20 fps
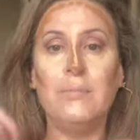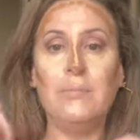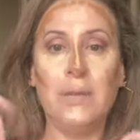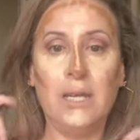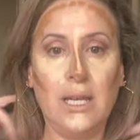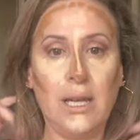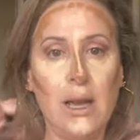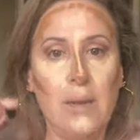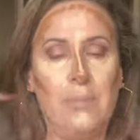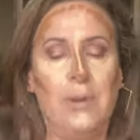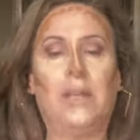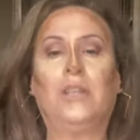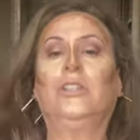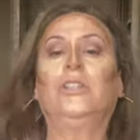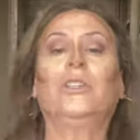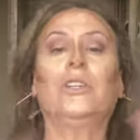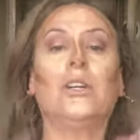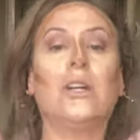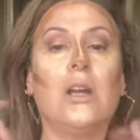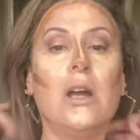me a
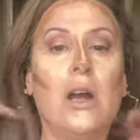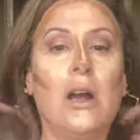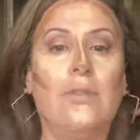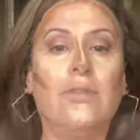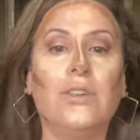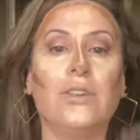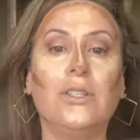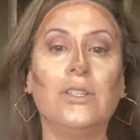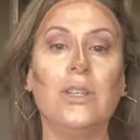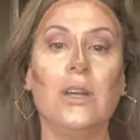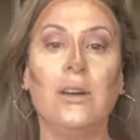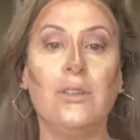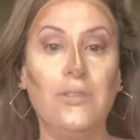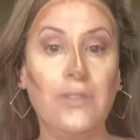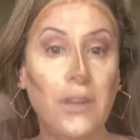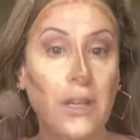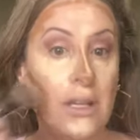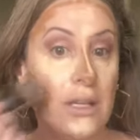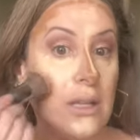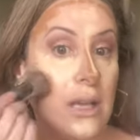picture of yourself
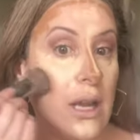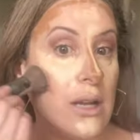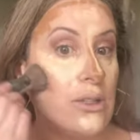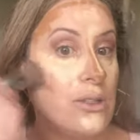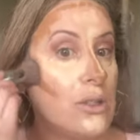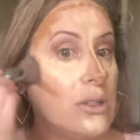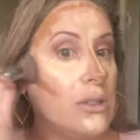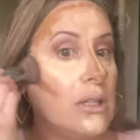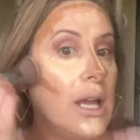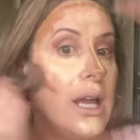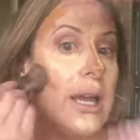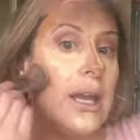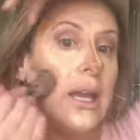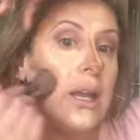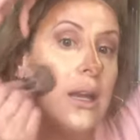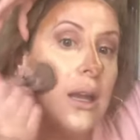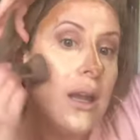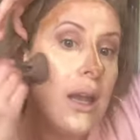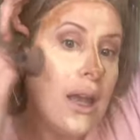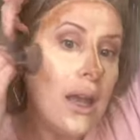in natural
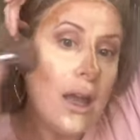light.